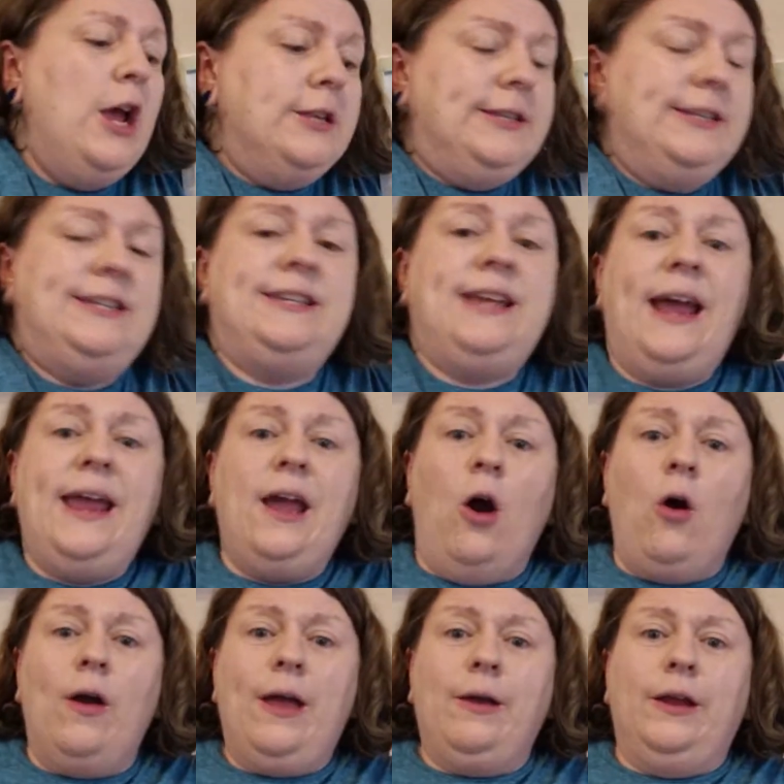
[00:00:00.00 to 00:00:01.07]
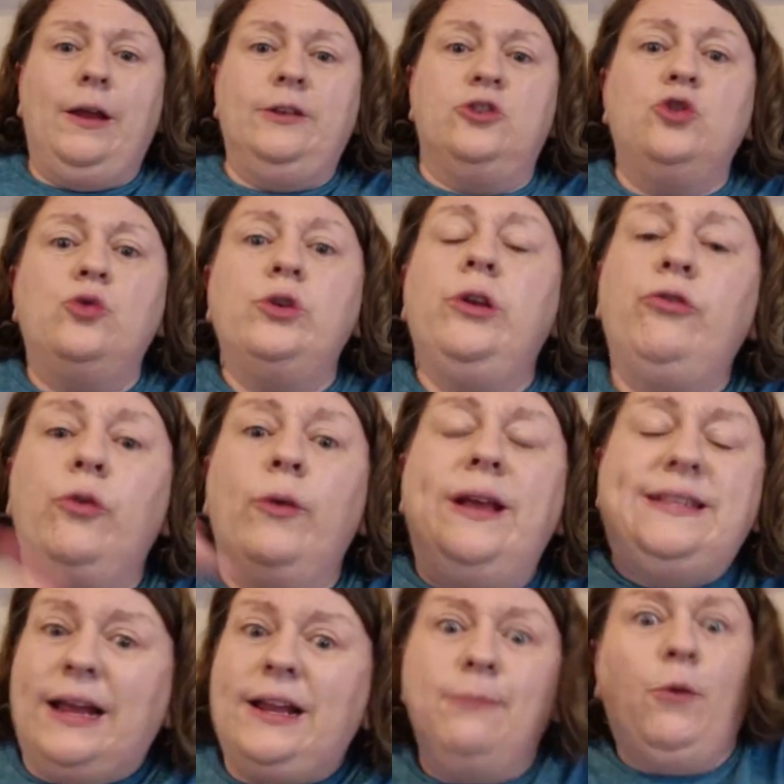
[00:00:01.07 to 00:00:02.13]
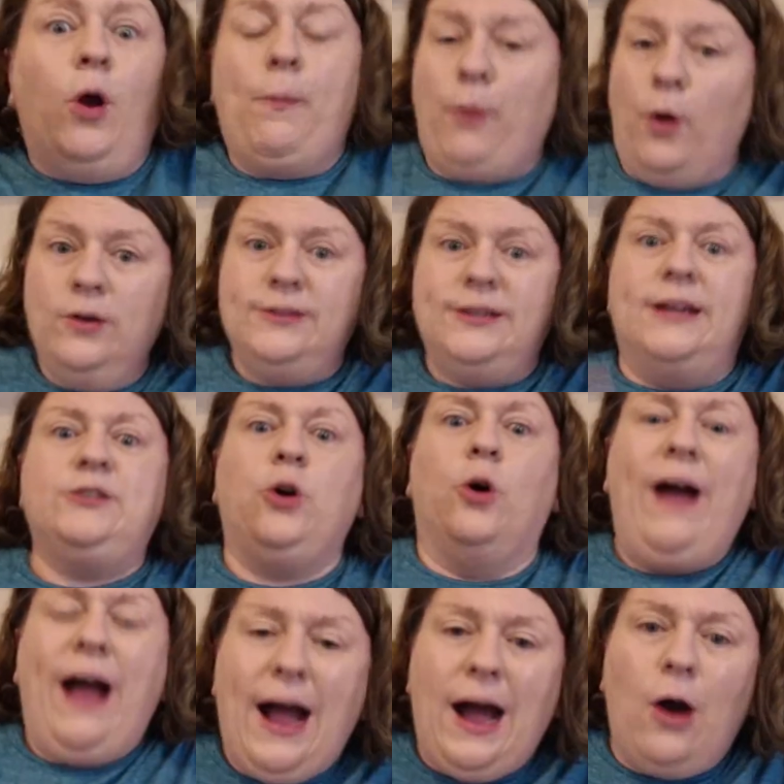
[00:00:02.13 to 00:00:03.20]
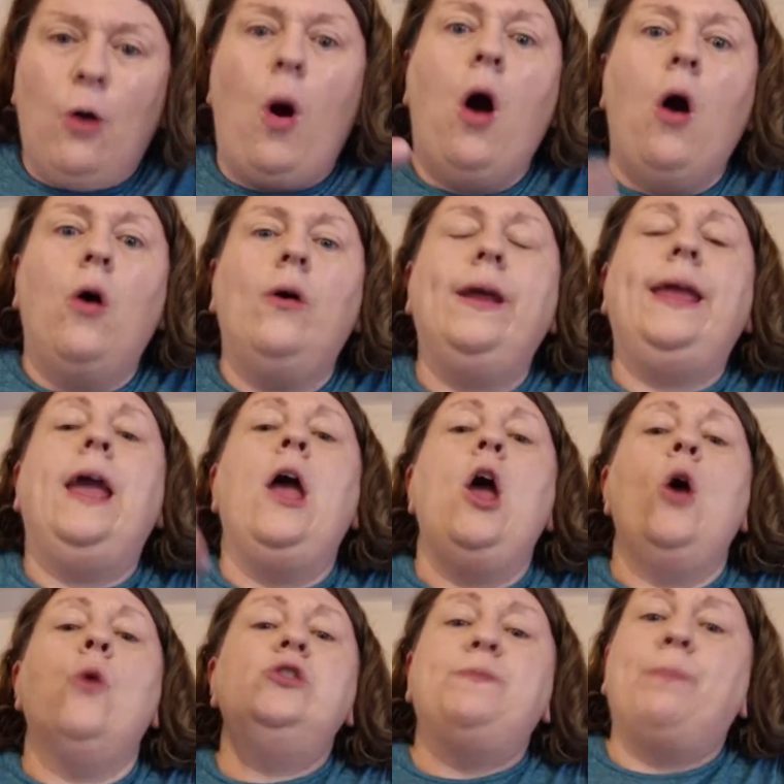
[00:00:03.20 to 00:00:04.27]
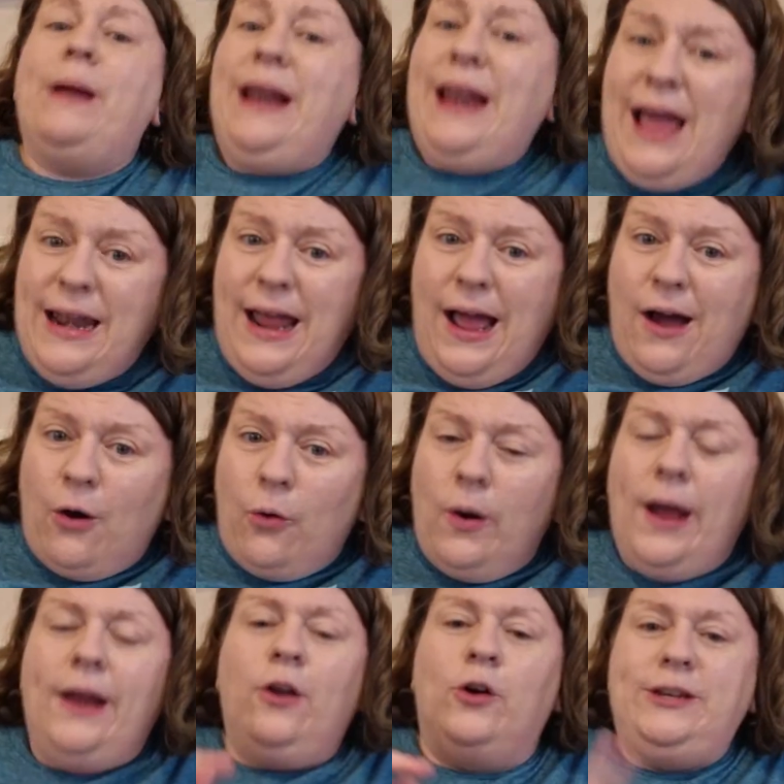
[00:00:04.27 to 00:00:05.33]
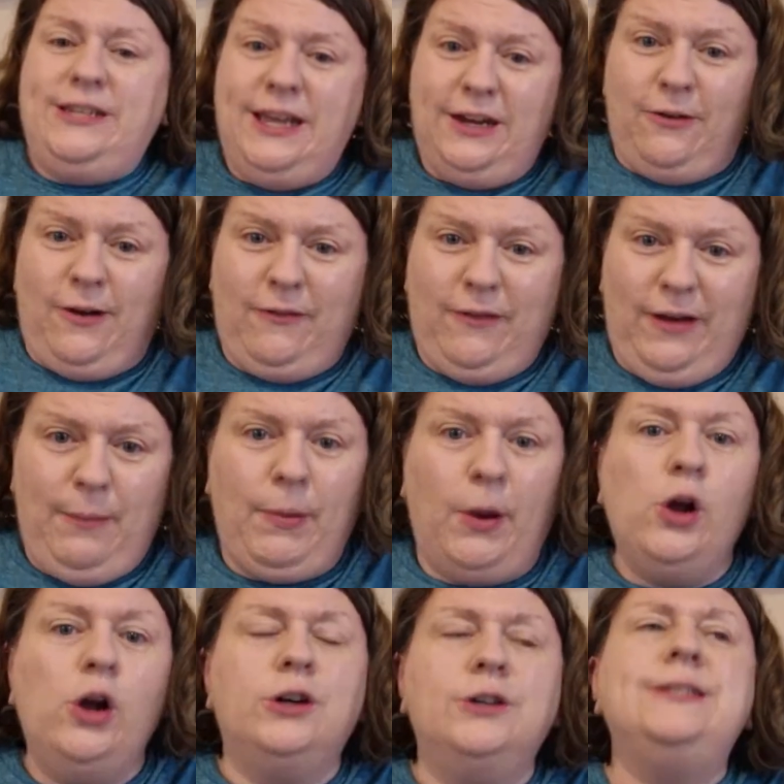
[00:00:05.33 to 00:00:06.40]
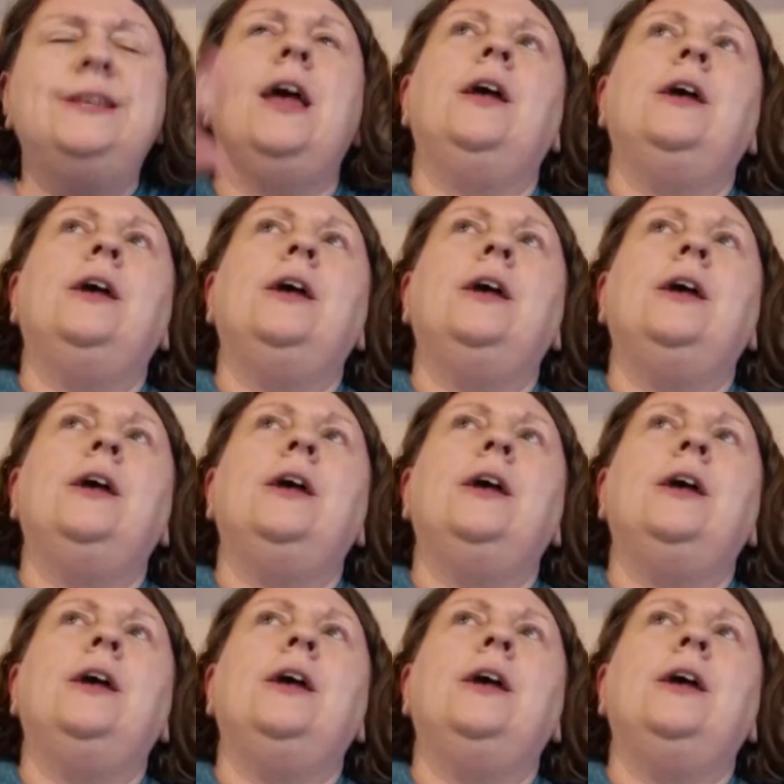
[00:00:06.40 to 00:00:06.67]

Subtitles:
So today I am going to talk you through exactly my process of how I would plan out an itinerary, because